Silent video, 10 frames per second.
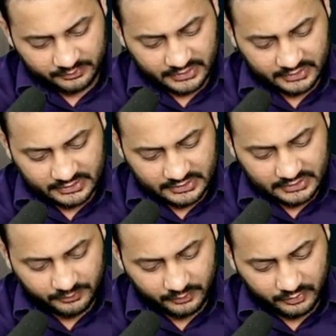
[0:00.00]
See, this is
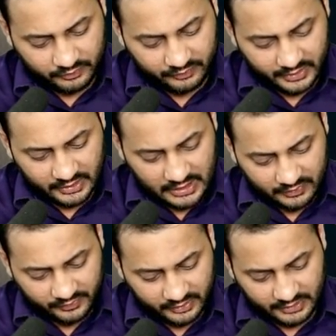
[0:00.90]
the profit
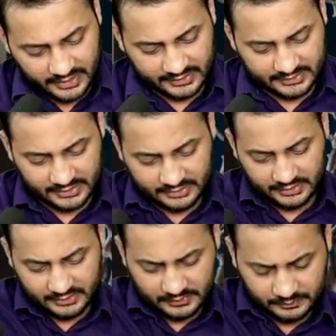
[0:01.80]
after tax, I
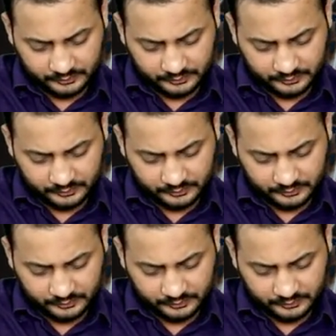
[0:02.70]
think.